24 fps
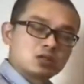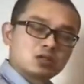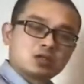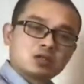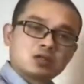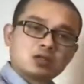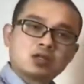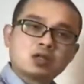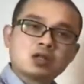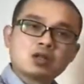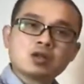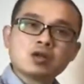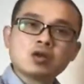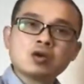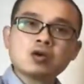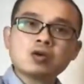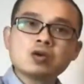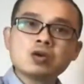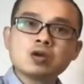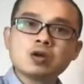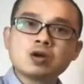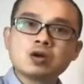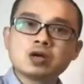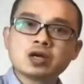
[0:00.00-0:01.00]
they no
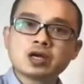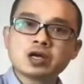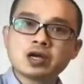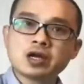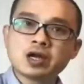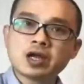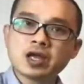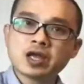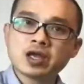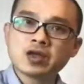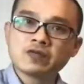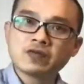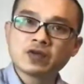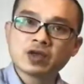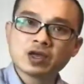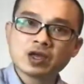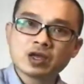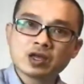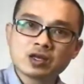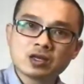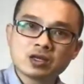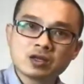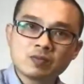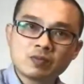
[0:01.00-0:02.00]
longer have
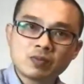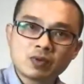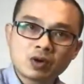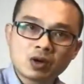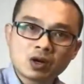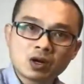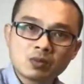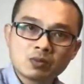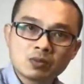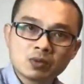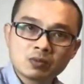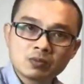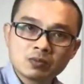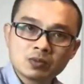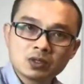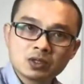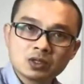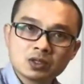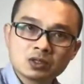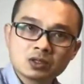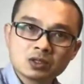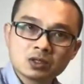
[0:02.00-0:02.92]
any problem in the